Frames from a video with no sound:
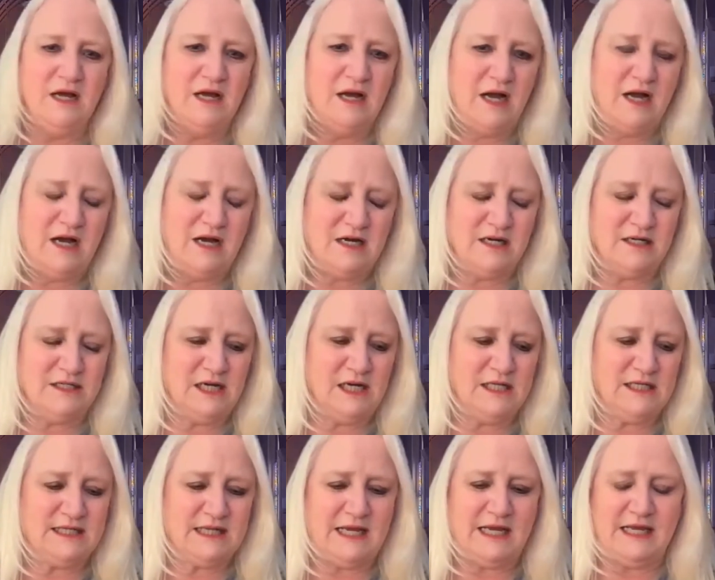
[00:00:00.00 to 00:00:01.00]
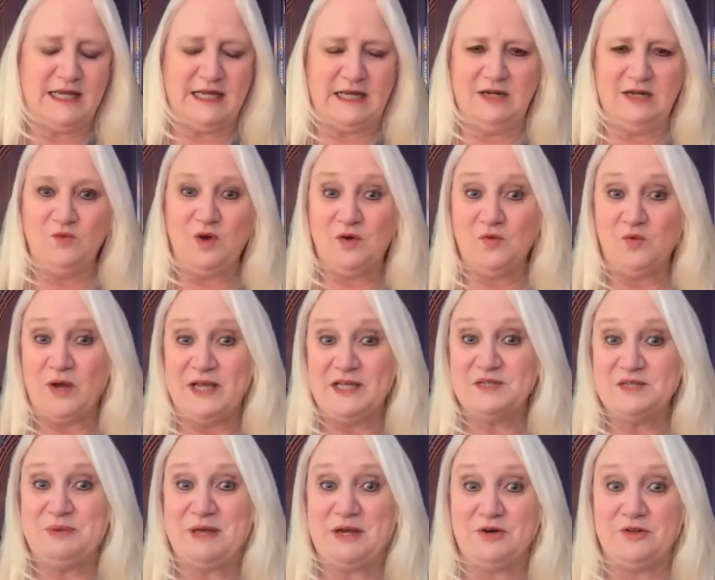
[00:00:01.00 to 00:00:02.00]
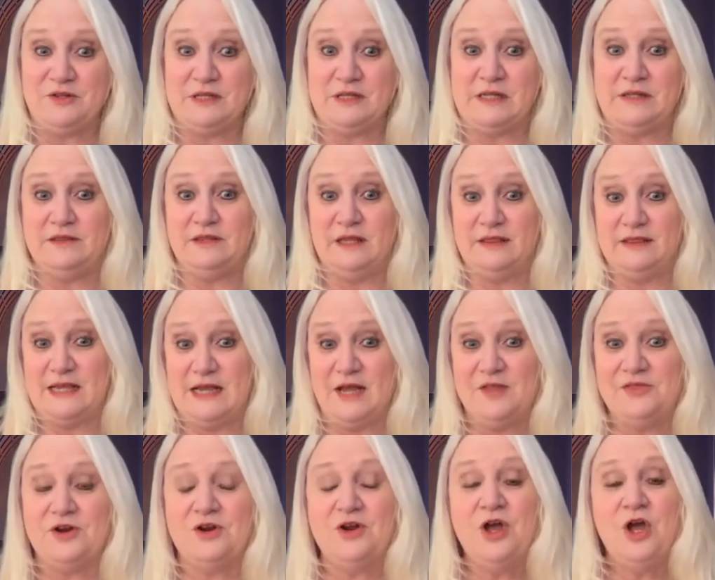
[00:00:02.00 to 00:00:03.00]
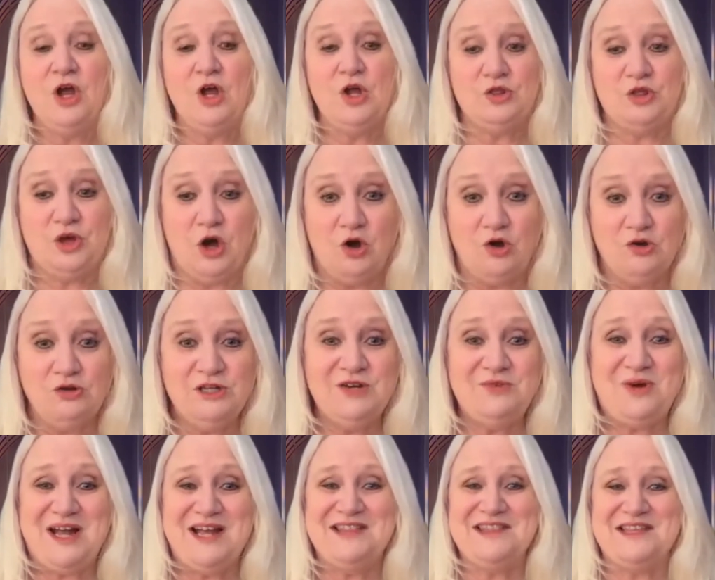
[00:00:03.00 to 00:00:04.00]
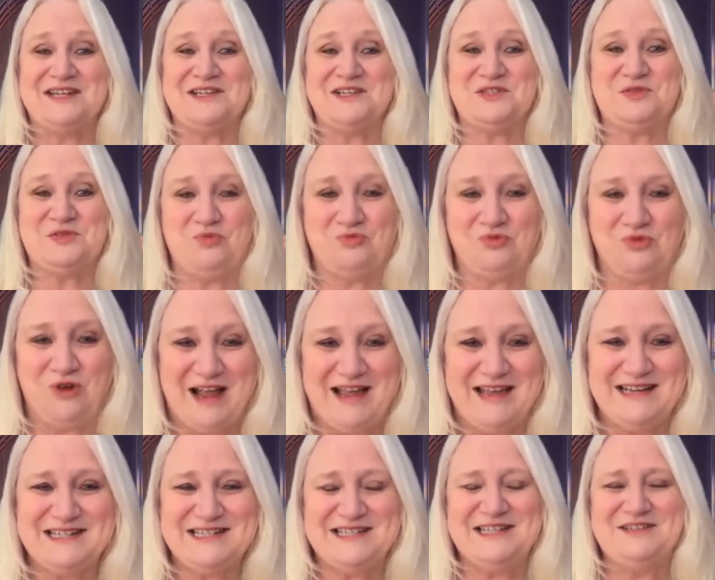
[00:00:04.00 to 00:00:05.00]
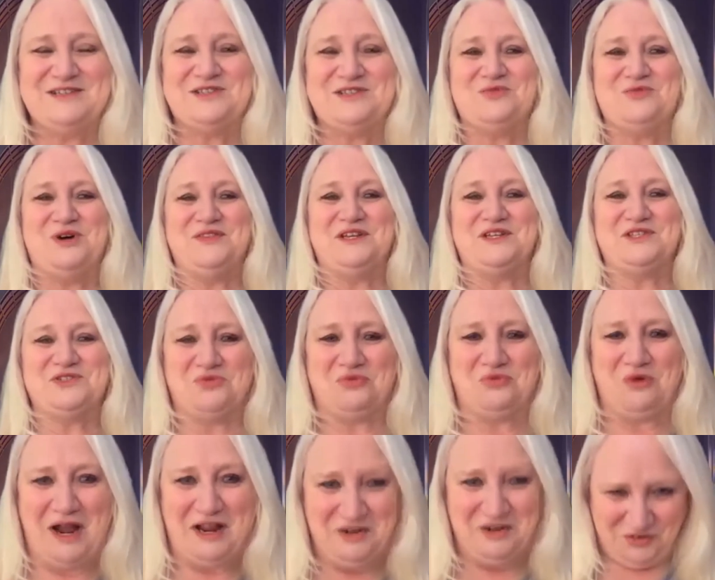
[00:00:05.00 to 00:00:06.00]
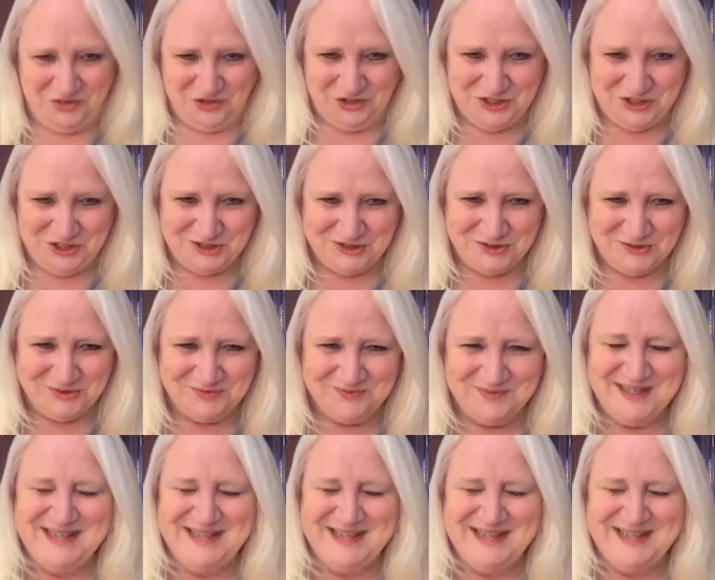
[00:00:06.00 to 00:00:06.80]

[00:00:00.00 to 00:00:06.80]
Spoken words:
Not saying any one way is better than the other. The only way that is right is the one that's right for you.